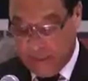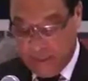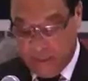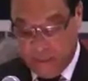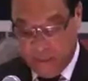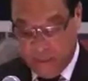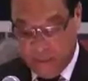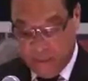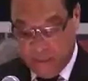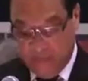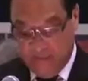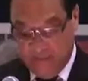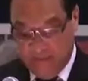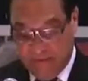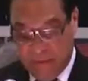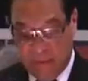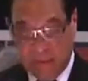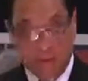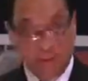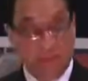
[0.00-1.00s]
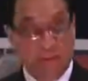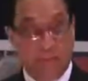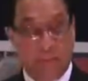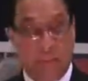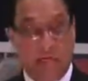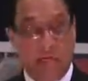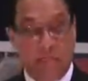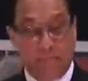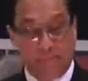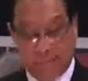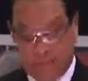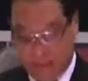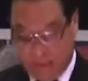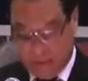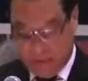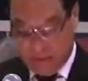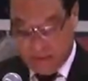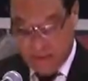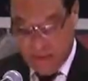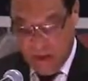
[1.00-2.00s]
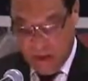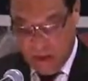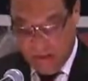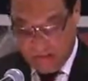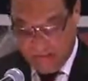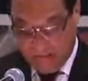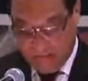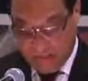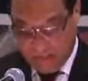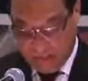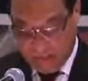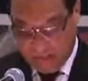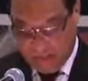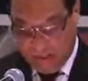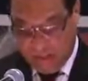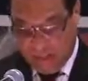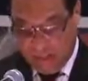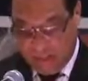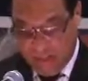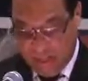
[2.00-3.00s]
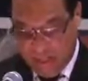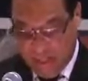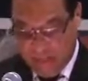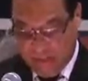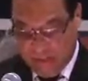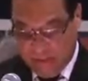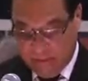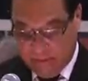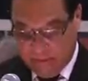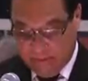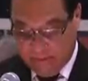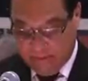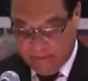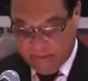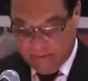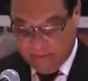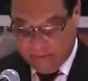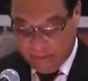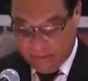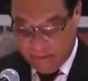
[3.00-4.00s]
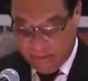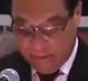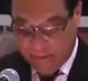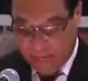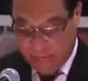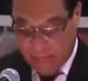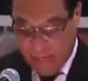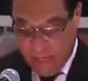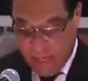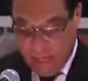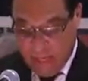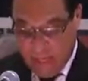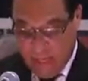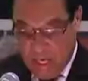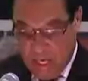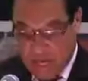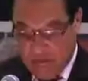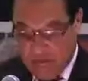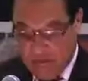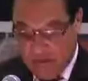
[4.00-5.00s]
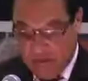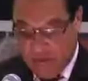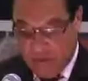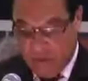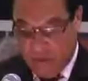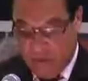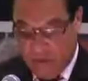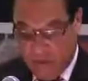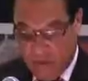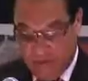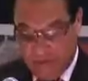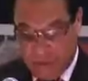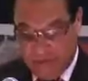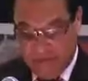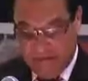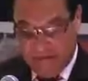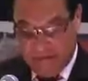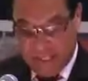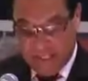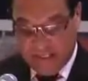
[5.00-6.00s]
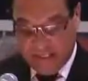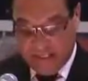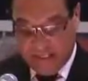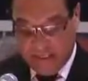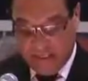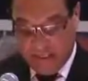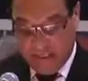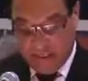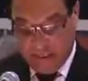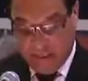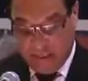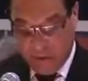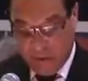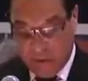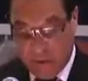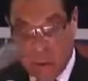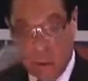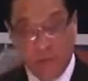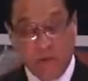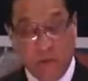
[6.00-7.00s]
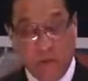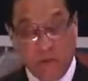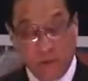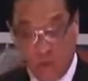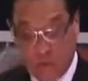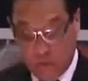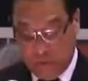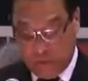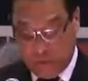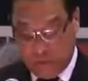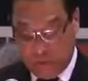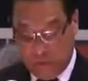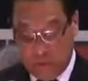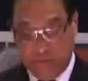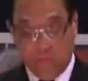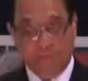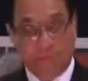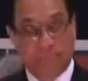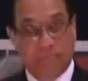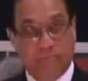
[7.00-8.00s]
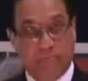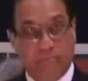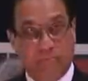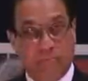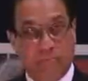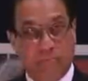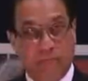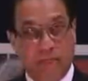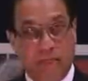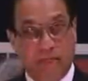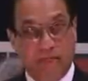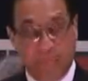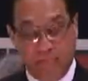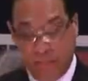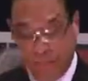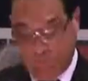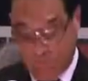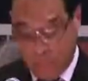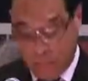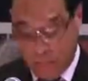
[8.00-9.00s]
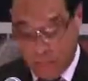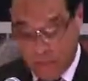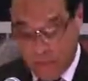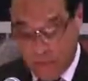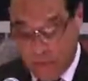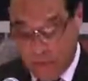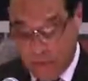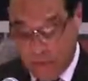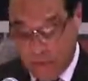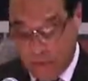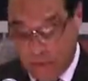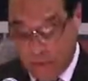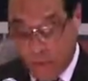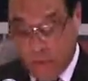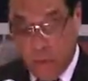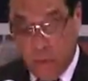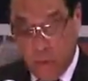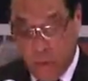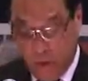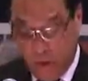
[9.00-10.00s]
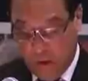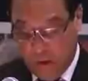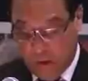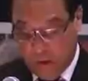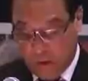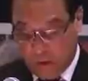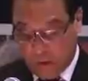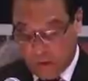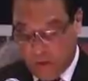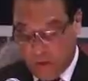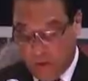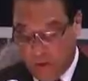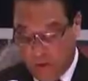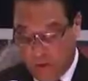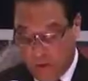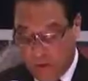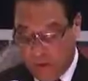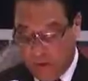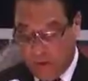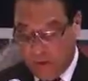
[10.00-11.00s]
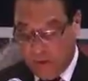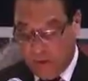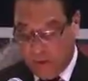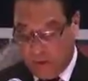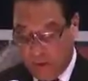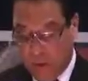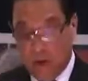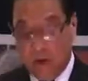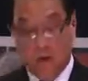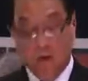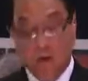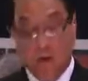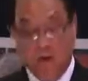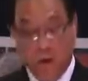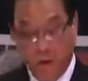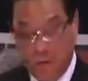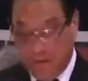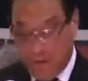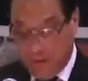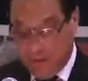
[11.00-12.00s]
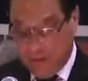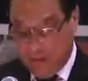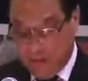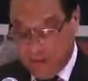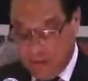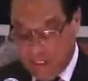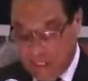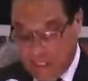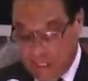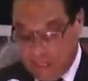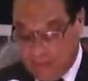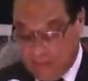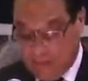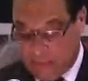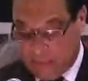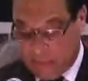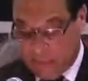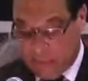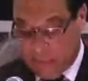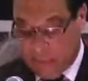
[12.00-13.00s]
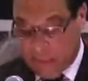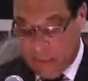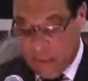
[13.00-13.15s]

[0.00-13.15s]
system to prevail that admits of discrimination. It was therefore thought advisable to let the new system that is being proposed work to determine whether the TLEPs